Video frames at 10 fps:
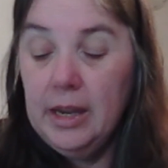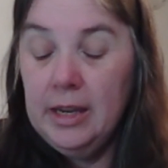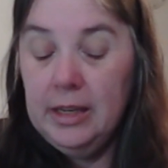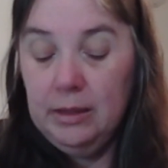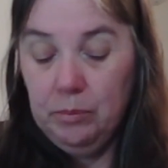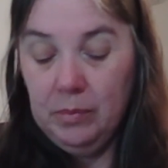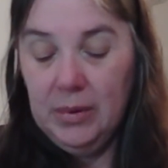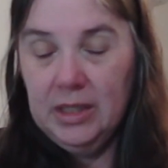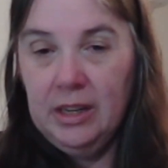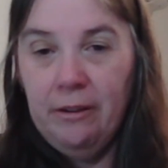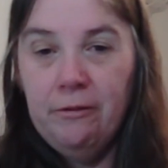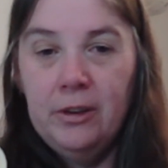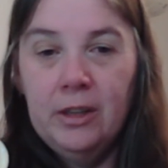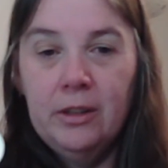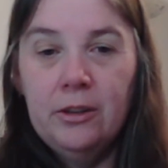It must have
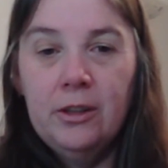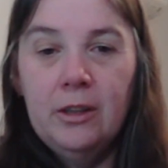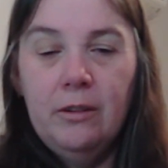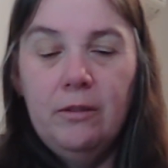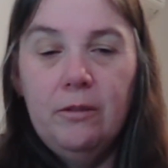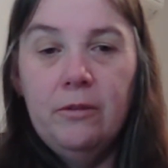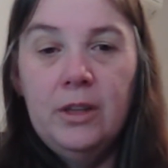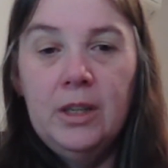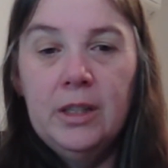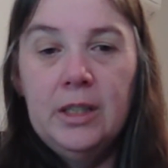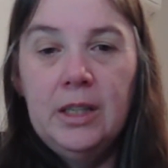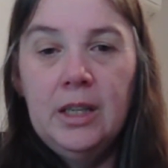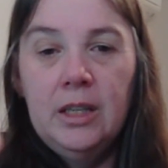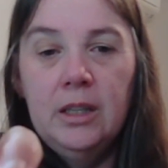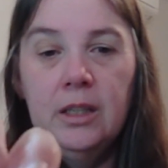vanilla
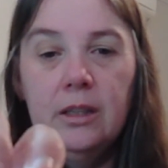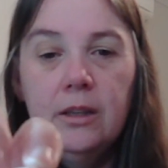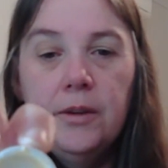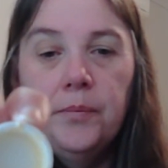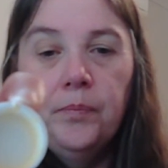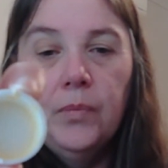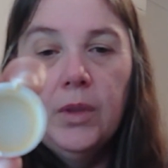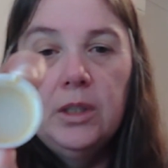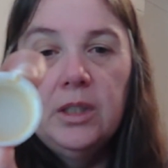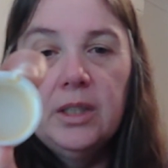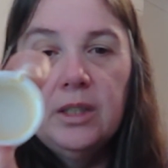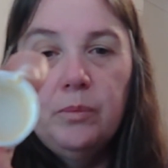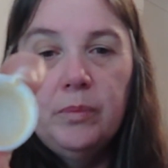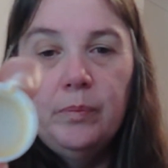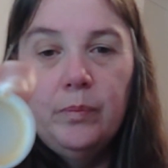in it,
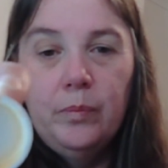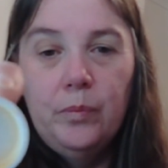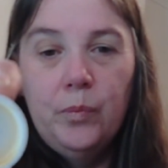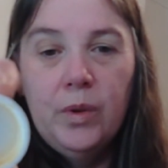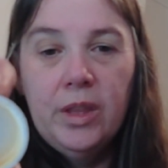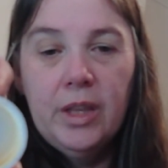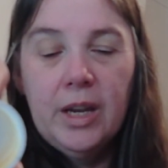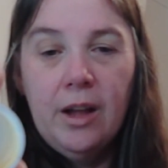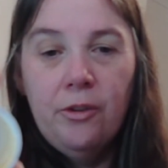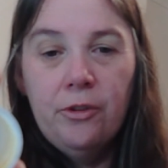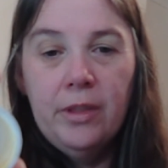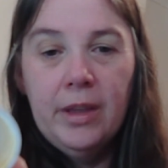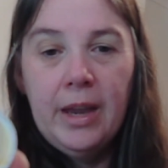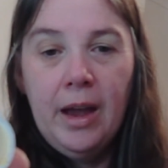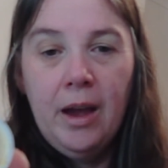just with the colour of
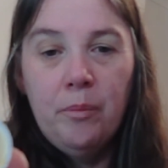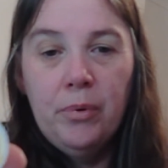the cap,